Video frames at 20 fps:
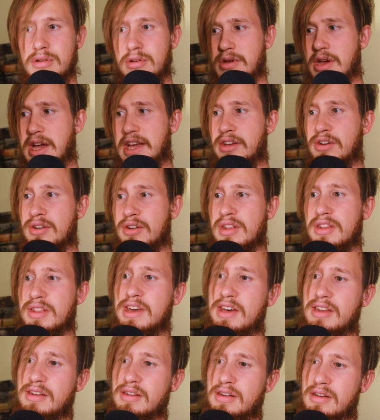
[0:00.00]
I got
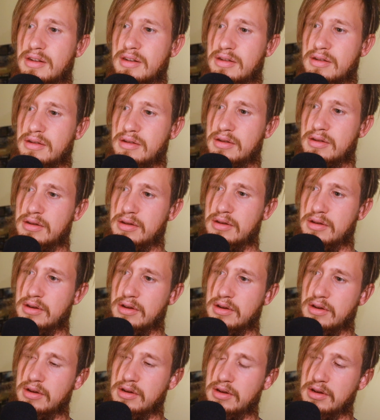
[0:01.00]
skin.
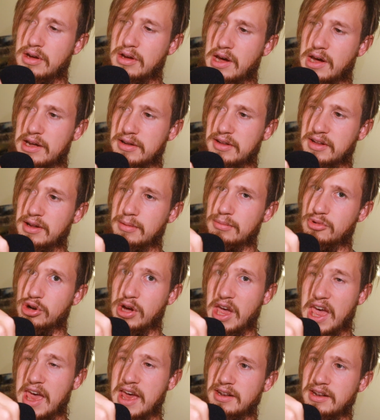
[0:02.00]
I seem to
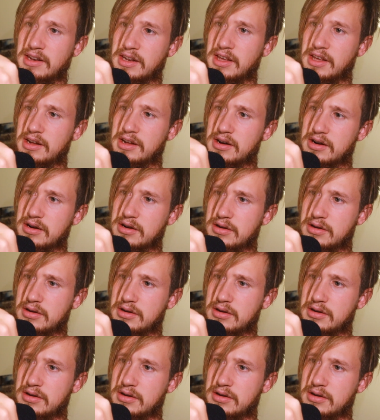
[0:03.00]
end here.